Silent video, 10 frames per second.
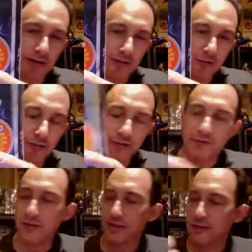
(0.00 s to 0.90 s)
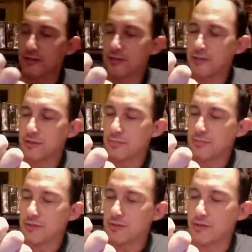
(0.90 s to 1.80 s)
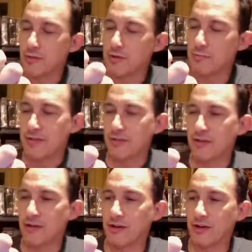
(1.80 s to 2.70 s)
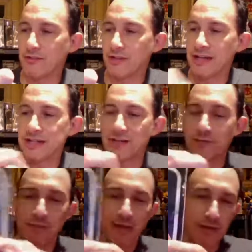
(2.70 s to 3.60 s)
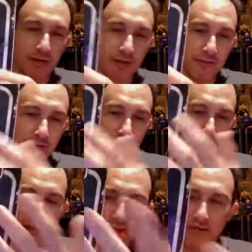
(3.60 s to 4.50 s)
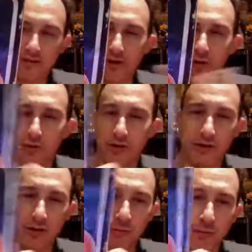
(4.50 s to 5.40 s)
here. So I wonder if we could, do I want to peel that off? I guess you could peel it off and see the artwork underneath.